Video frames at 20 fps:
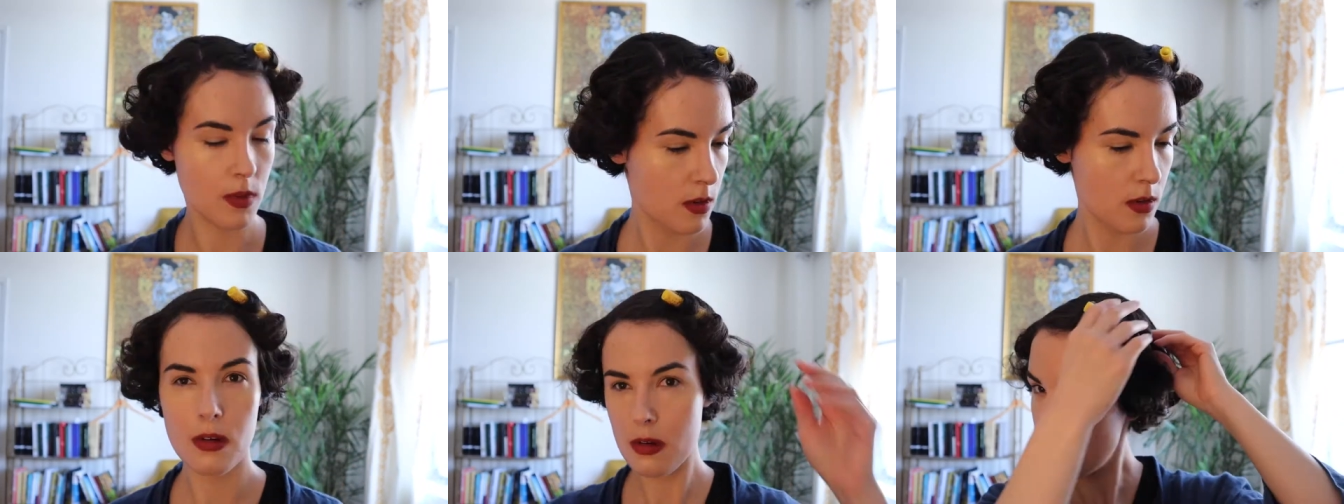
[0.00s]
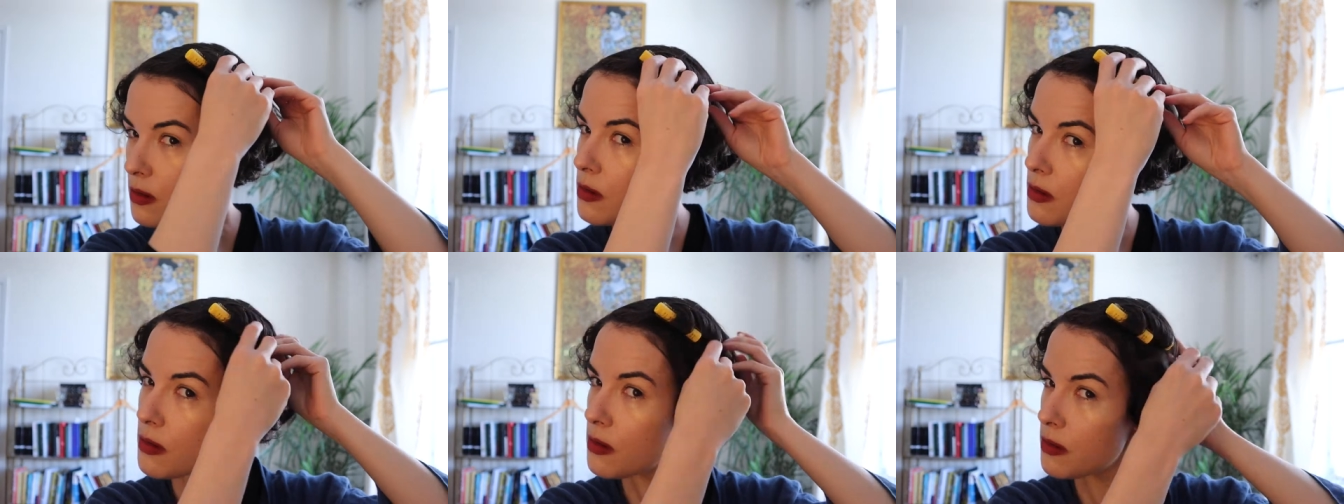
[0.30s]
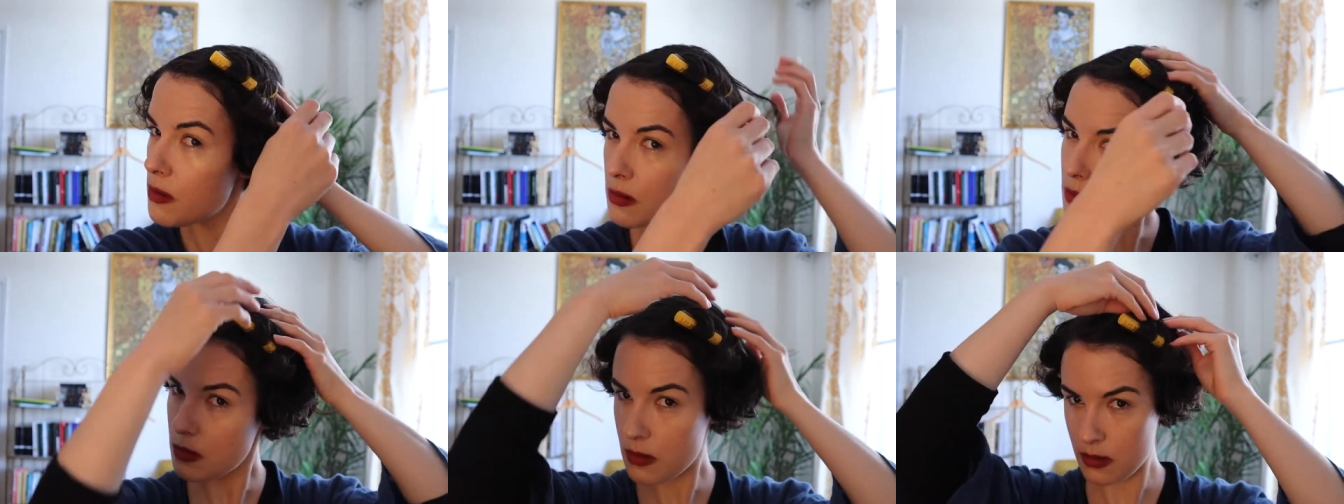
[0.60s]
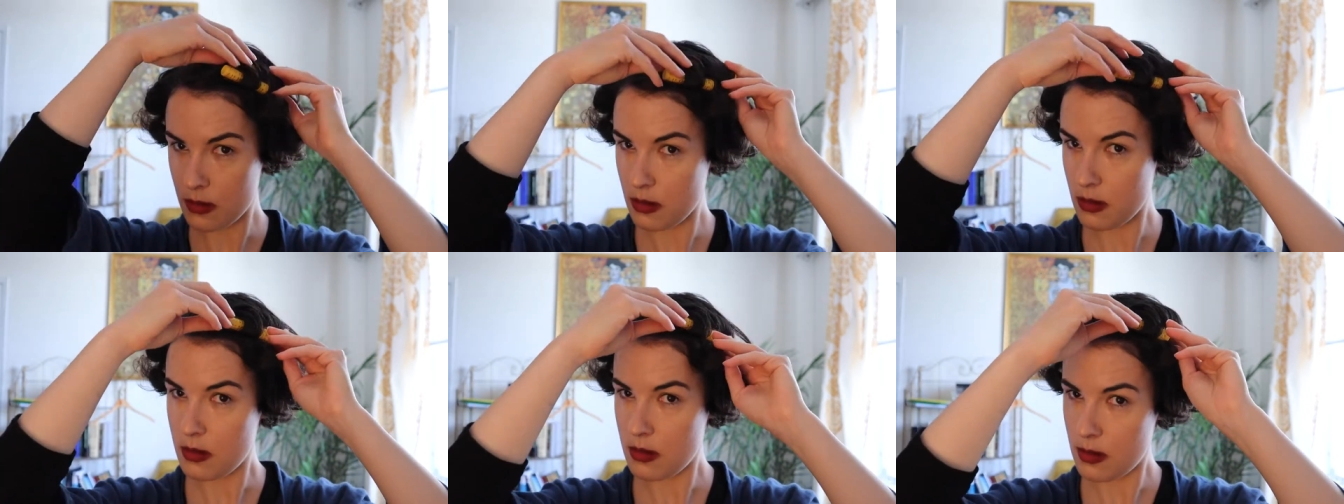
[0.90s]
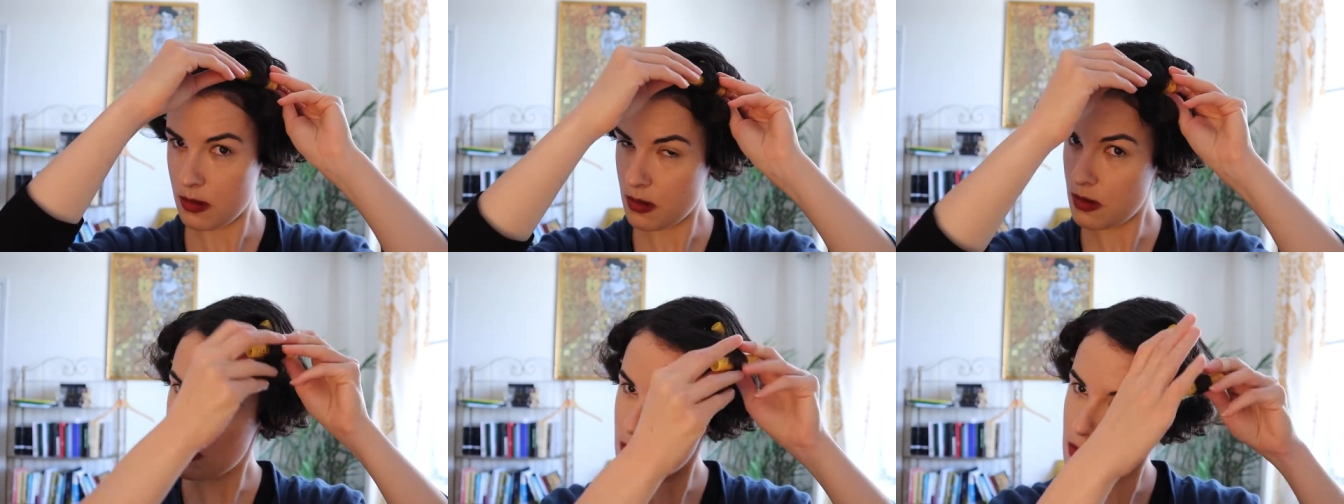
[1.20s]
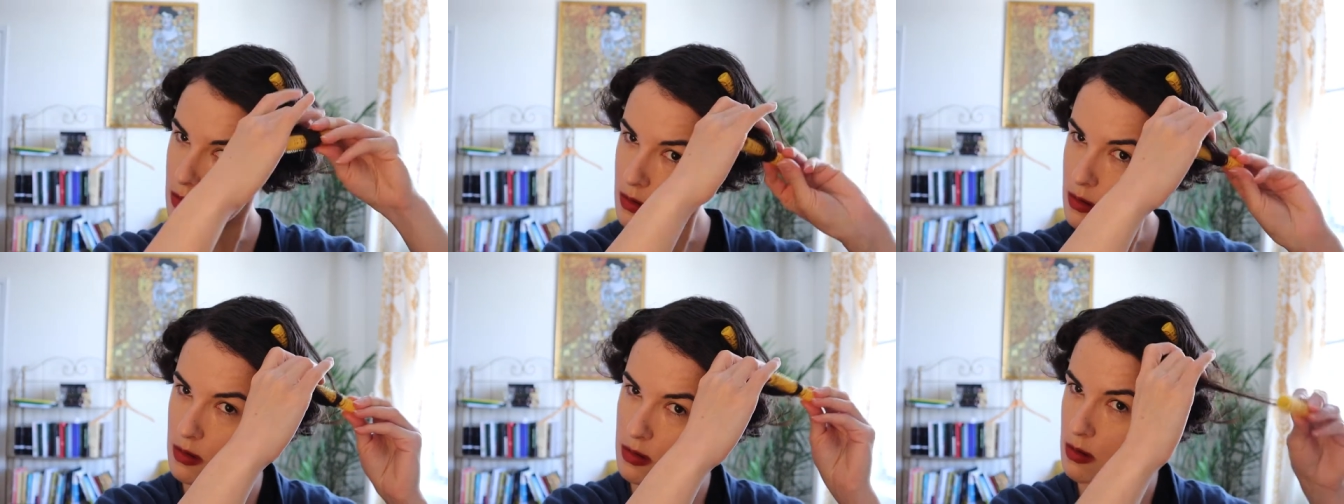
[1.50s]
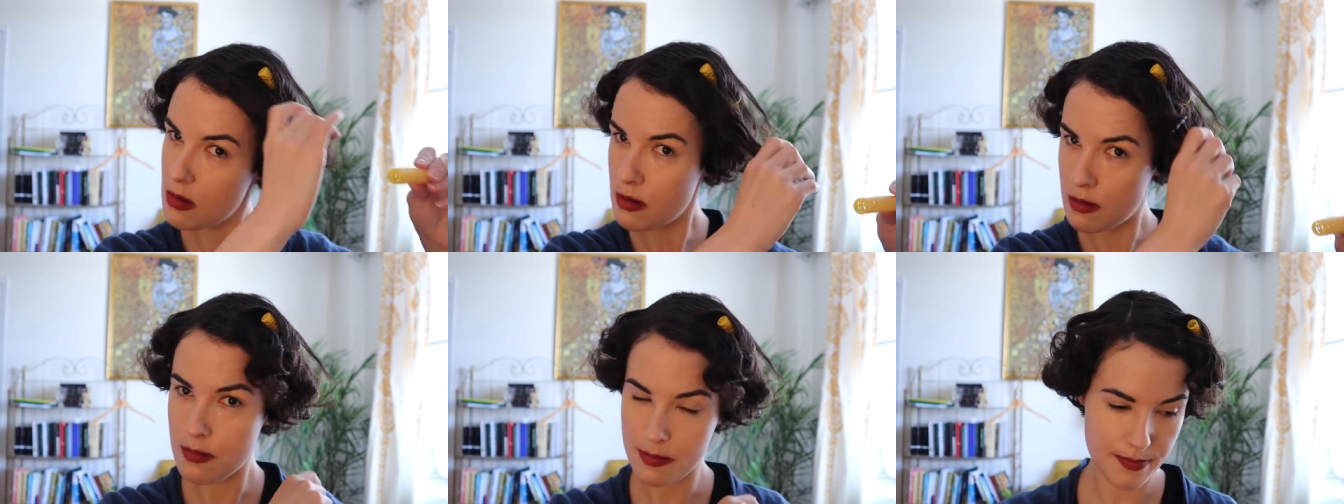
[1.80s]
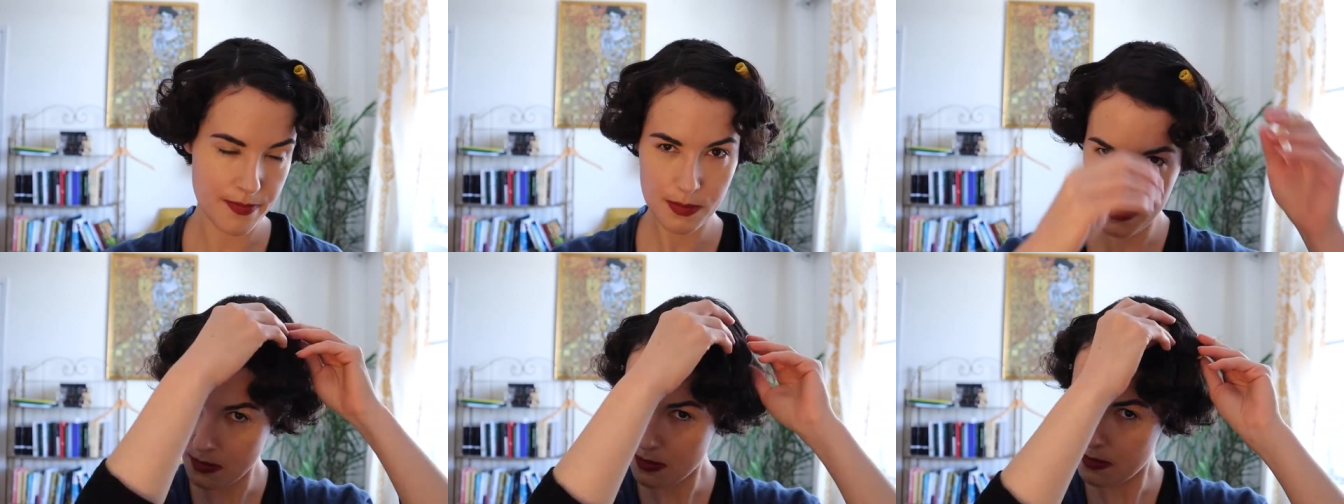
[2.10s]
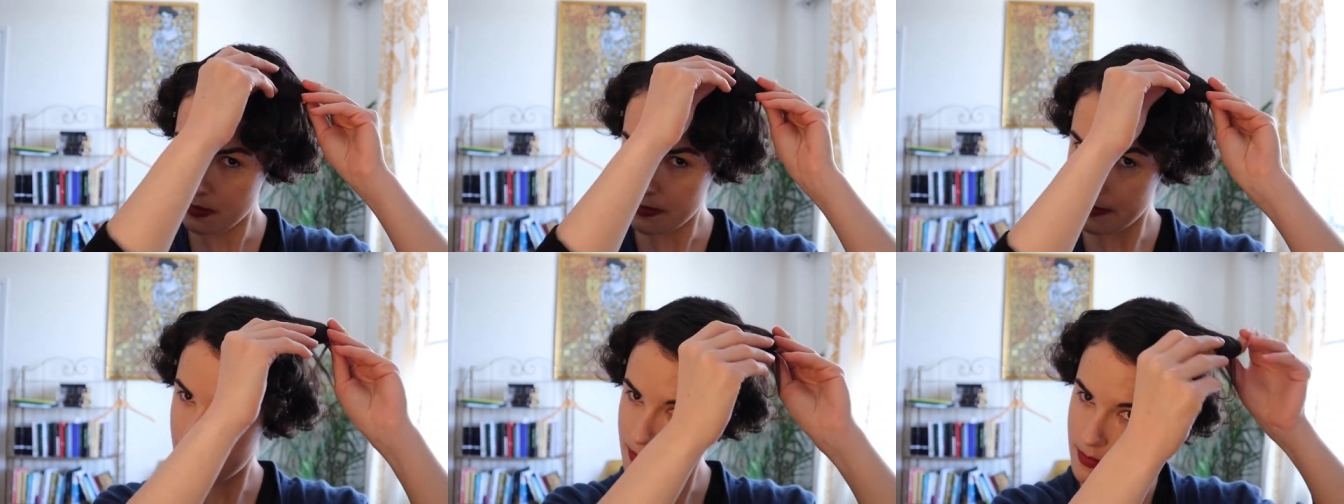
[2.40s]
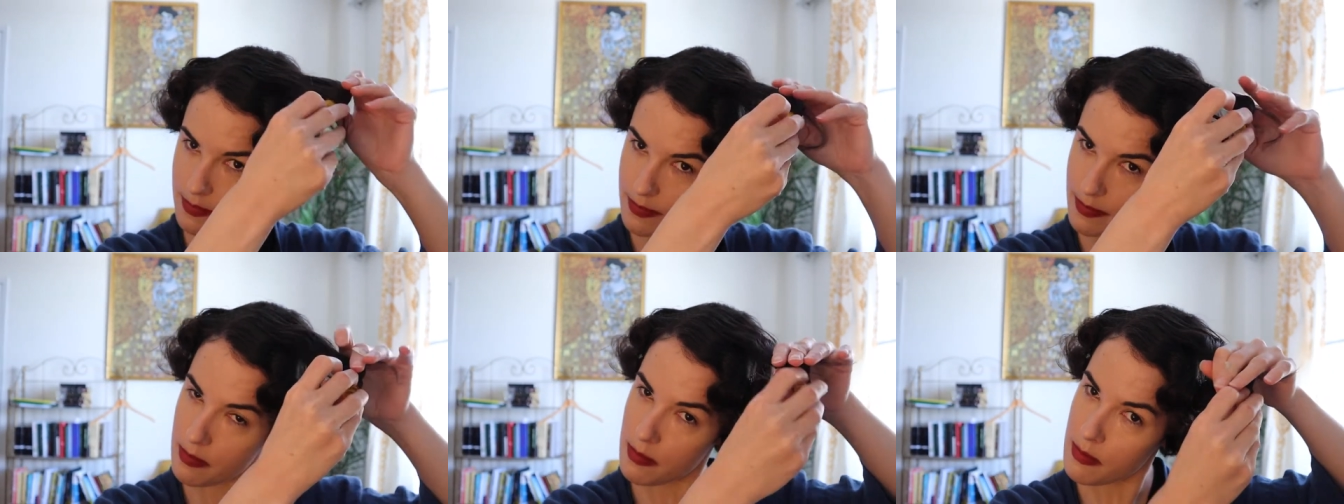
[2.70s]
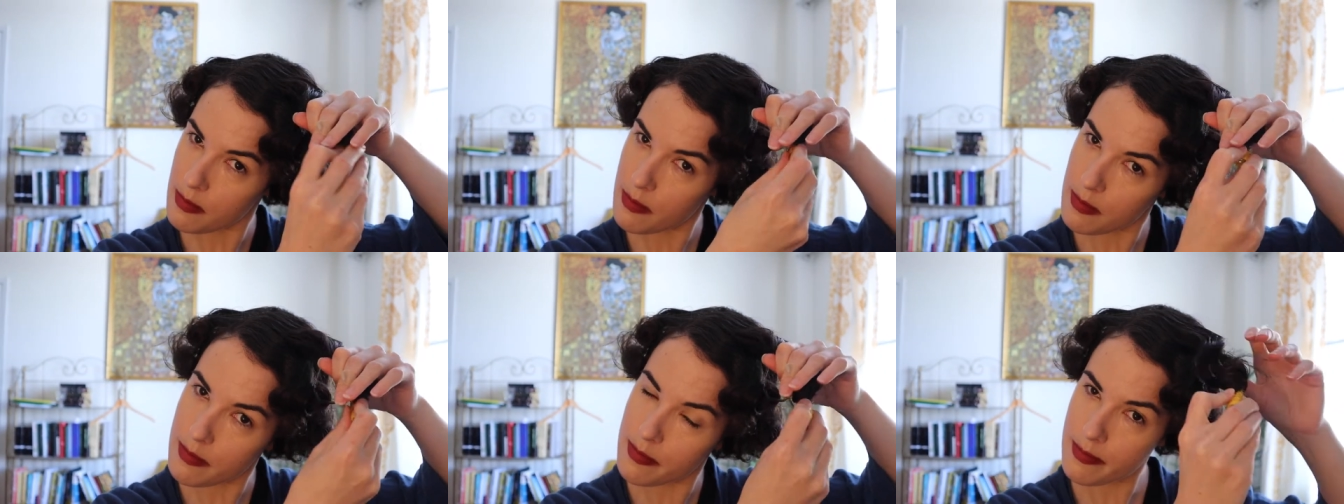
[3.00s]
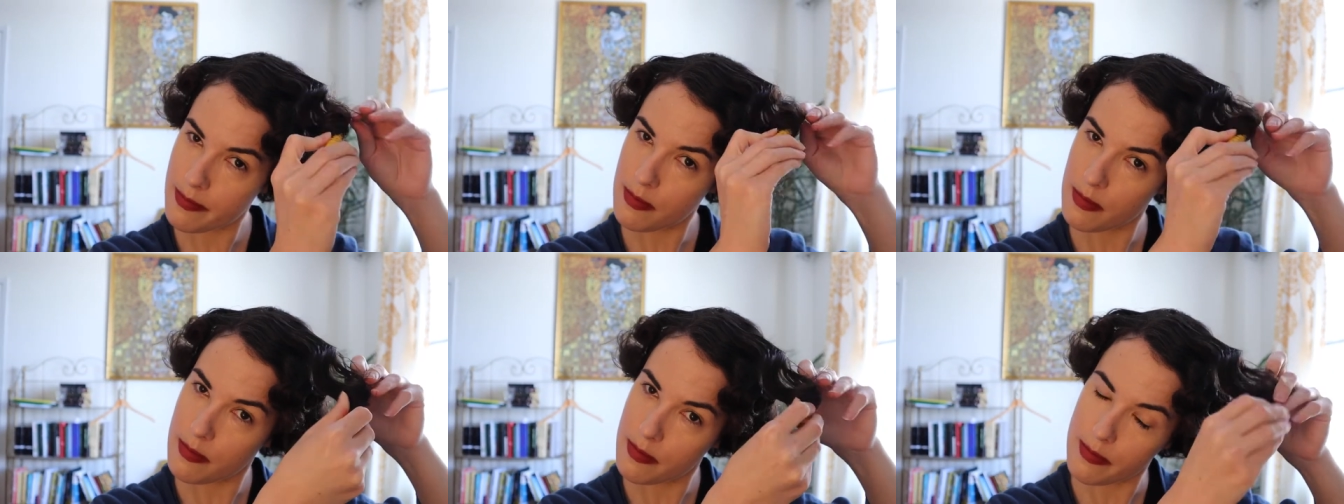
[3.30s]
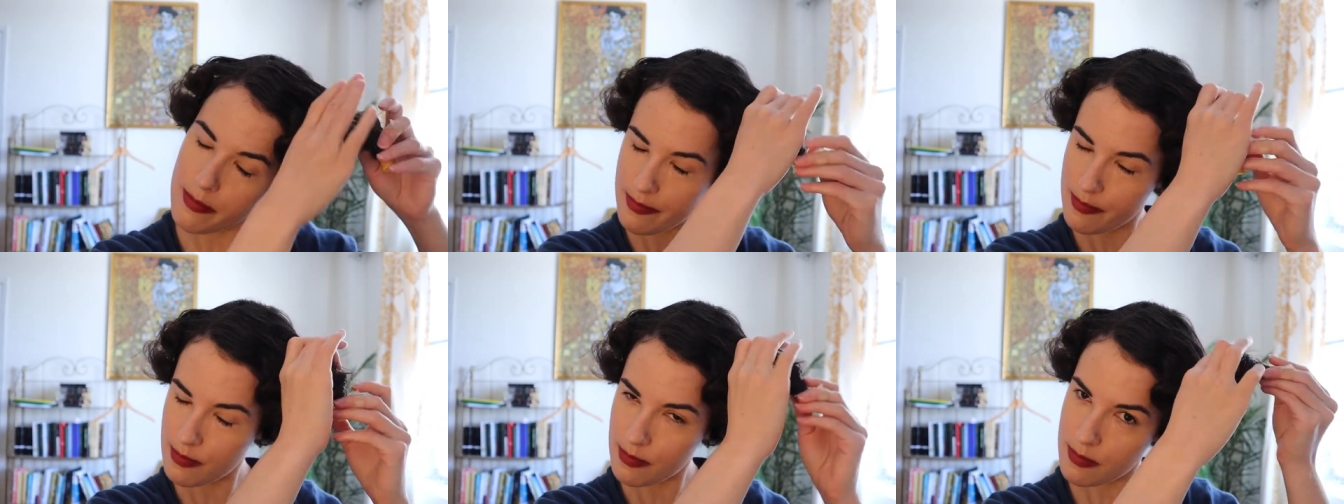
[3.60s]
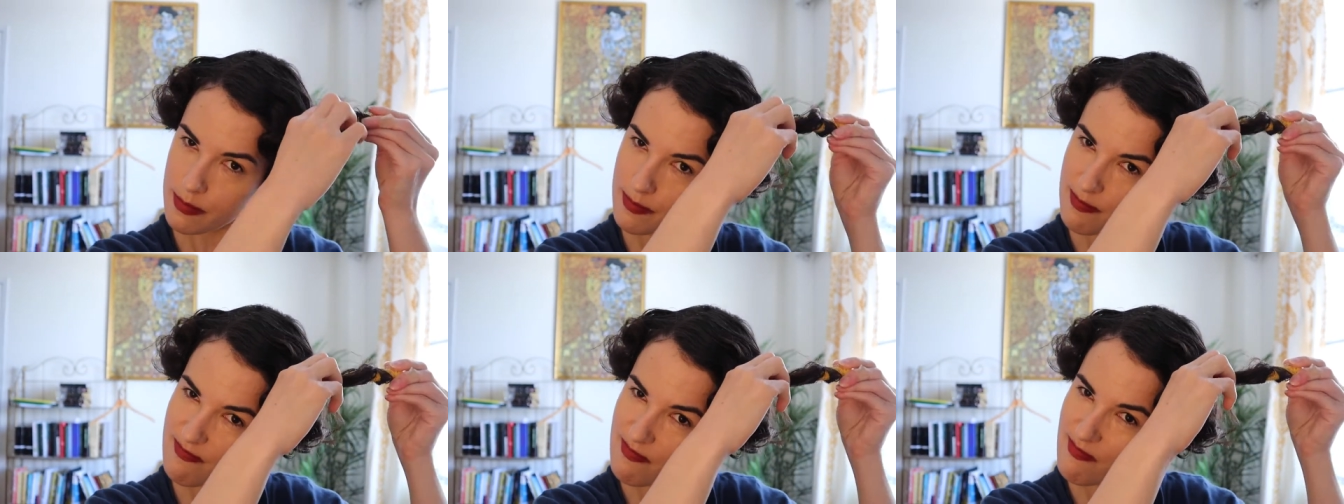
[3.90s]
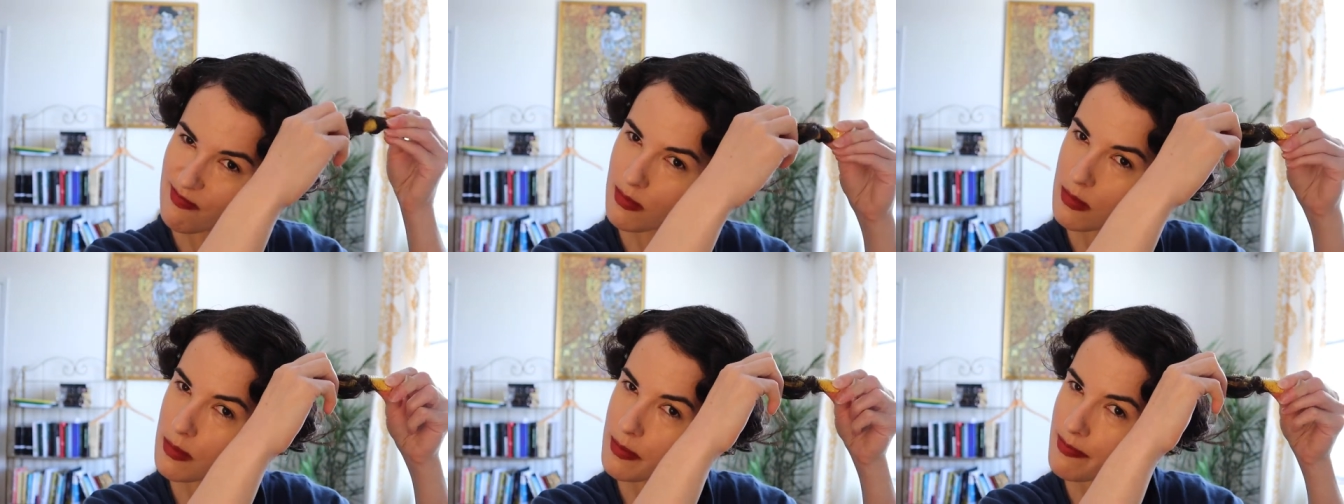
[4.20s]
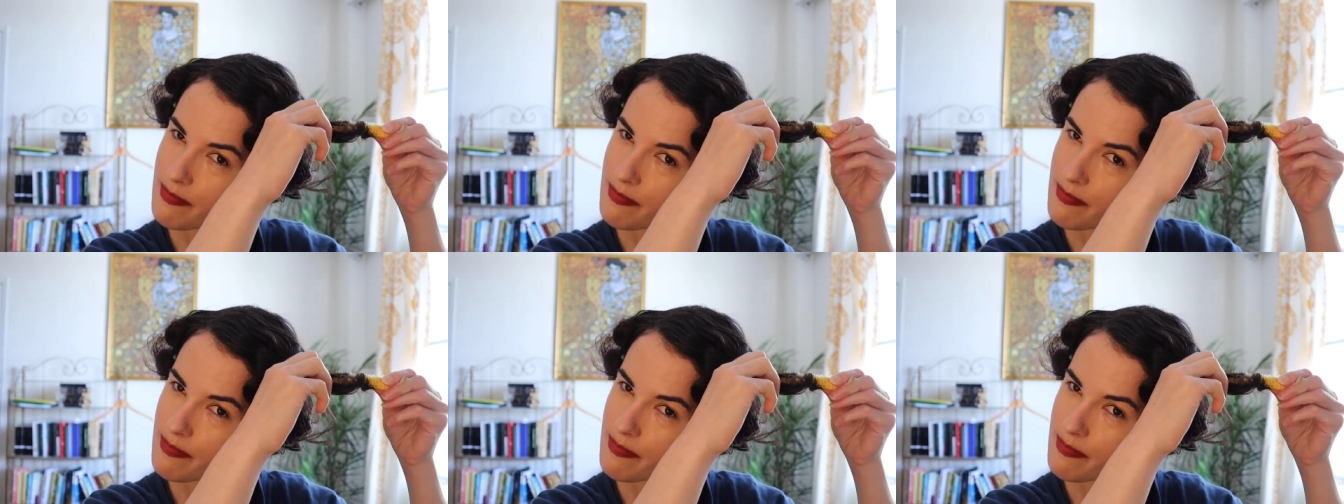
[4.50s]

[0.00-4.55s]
a little bit. Yeah, just kind of fluffing it out. And then this